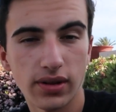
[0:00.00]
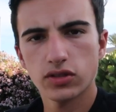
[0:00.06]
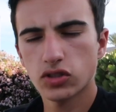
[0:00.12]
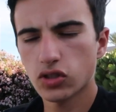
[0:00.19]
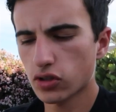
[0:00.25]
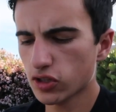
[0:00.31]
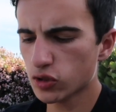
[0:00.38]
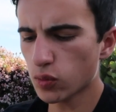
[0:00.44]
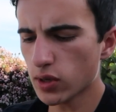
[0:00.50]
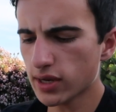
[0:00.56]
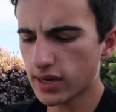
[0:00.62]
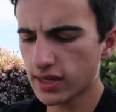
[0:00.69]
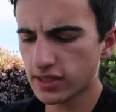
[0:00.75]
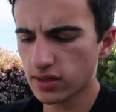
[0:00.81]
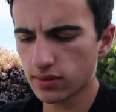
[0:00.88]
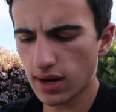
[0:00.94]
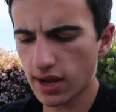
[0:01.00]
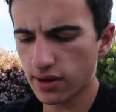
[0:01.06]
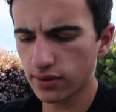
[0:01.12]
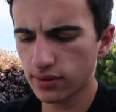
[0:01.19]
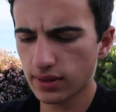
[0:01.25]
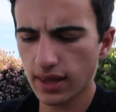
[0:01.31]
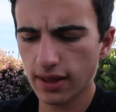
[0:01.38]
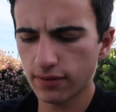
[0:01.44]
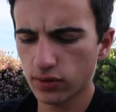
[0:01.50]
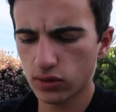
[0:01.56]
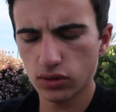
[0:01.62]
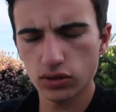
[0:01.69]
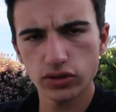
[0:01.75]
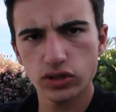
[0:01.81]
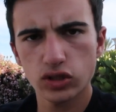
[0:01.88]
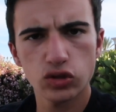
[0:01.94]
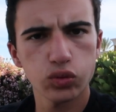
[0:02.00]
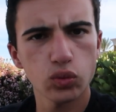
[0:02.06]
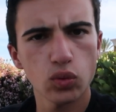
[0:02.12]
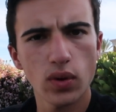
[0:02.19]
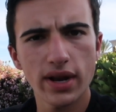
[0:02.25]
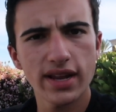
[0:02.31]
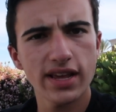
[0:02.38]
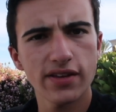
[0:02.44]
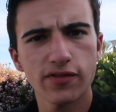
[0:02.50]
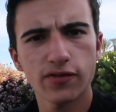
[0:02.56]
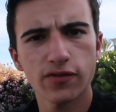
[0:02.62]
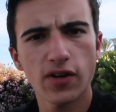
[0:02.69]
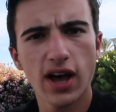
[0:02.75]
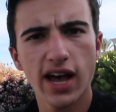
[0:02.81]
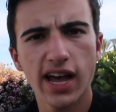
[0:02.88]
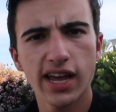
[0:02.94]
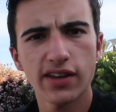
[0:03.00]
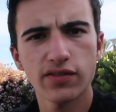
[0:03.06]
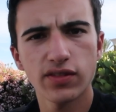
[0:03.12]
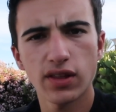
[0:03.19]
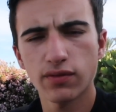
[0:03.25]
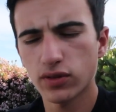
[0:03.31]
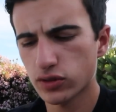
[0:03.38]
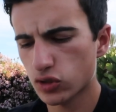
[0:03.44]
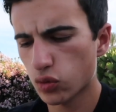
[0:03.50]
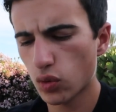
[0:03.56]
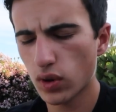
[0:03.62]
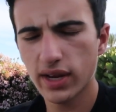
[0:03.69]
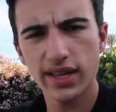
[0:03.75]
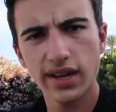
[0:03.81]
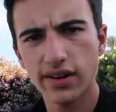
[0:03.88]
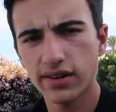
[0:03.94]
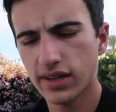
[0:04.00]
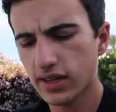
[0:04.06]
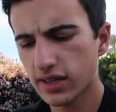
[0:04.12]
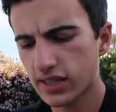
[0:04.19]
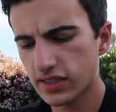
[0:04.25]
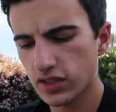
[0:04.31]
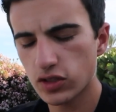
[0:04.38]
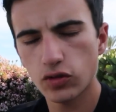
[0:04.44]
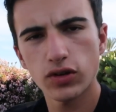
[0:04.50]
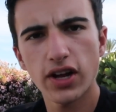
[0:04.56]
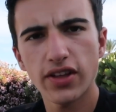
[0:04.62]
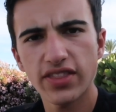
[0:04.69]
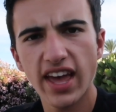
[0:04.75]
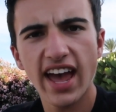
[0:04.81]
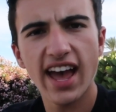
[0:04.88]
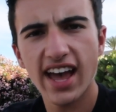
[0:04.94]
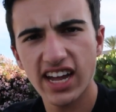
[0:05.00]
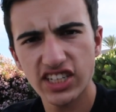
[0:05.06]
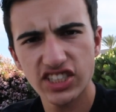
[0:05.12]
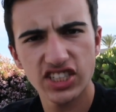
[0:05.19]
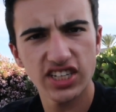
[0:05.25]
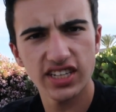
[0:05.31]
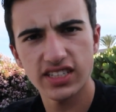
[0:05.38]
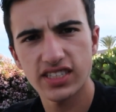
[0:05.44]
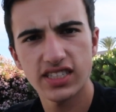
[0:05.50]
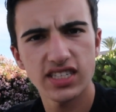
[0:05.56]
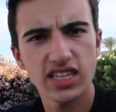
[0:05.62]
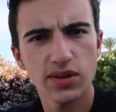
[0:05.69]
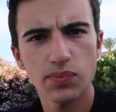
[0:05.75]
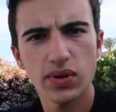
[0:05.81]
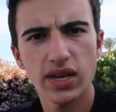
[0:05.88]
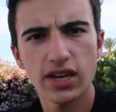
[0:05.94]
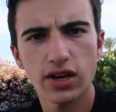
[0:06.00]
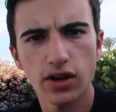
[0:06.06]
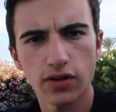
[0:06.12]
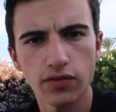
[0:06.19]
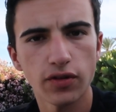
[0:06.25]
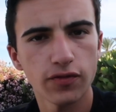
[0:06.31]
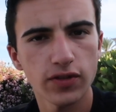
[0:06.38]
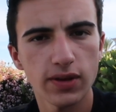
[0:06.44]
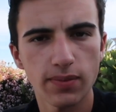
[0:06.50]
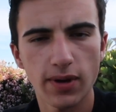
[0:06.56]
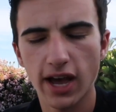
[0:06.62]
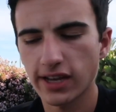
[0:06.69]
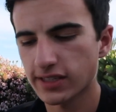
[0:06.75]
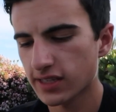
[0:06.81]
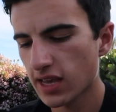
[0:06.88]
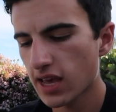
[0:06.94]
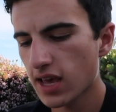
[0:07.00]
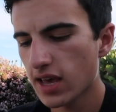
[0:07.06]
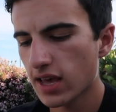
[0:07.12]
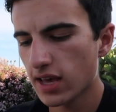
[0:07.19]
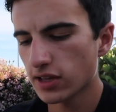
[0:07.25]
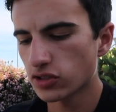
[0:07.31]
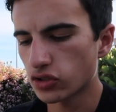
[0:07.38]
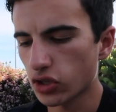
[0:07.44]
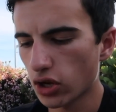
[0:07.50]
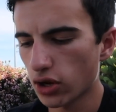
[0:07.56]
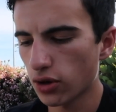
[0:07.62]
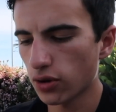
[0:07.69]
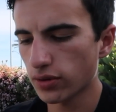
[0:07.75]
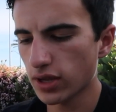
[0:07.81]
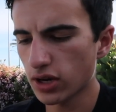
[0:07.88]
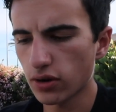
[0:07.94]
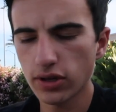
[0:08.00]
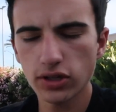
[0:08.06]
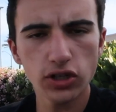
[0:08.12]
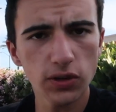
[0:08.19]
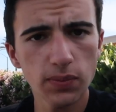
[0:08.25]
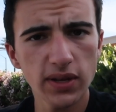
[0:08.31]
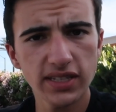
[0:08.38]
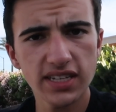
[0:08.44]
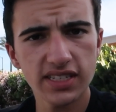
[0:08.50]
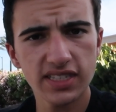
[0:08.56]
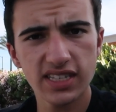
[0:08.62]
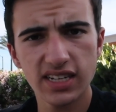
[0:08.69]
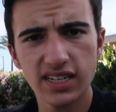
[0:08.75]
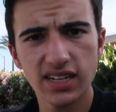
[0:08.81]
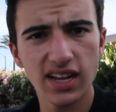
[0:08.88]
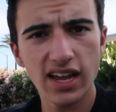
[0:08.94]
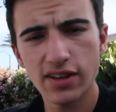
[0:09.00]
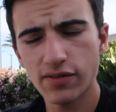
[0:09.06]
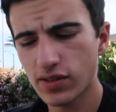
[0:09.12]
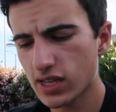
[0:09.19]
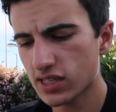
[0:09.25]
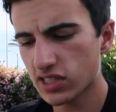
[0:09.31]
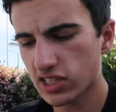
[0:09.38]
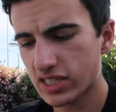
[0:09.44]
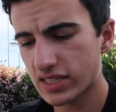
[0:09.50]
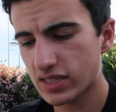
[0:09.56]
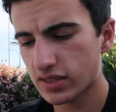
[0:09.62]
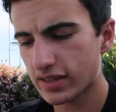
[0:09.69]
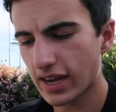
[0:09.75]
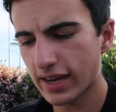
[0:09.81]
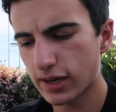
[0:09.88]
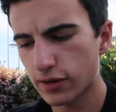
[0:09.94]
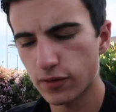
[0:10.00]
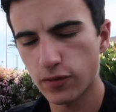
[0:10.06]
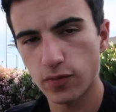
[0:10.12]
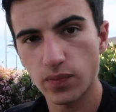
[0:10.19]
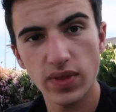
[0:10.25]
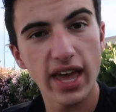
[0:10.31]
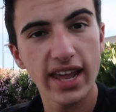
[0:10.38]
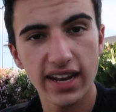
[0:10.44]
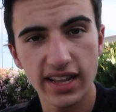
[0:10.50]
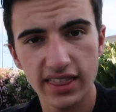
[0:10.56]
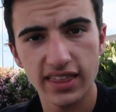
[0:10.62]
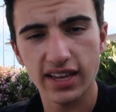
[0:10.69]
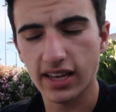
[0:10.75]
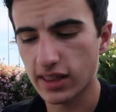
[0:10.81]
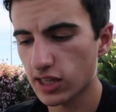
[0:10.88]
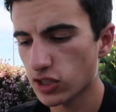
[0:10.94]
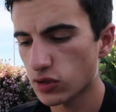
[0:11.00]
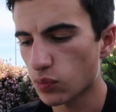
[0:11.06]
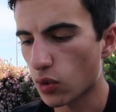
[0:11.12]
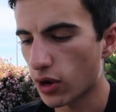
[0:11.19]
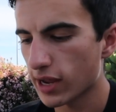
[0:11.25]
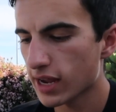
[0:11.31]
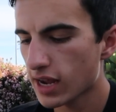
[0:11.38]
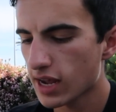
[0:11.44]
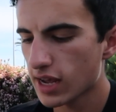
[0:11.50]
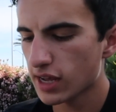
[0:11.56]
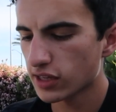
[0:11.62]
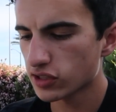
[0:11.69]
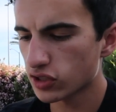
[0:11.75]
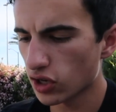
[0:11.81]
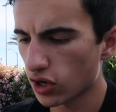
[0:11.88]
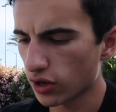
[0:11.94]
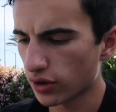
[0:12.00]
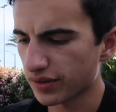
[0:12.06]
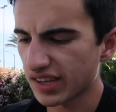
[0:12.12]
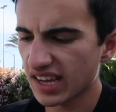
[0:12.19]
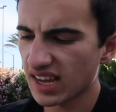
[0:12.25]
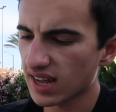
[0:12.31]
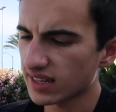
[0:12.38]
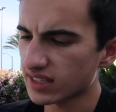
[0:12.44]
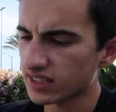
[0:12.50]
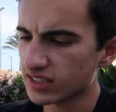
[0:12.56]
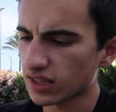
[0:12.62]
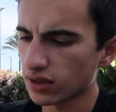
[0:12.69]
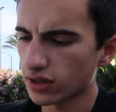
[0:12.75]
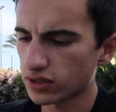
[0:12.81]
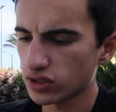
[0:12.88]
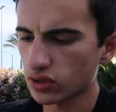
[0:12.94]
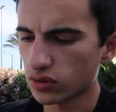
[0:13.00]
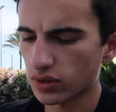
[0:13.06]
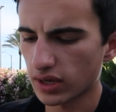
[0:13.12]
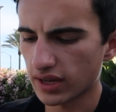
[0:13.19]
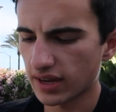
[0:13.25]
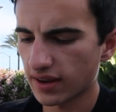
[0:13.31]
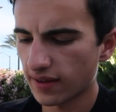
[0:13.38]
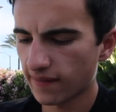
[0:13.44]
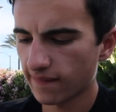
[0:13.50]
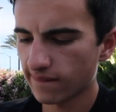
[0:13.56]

So this one is around level 25, level 20 area, because it's around the hatching CP of a Feebas. So, you know, it could be decent IVs, it's kind of anything at this point. So, it doesn't look too good.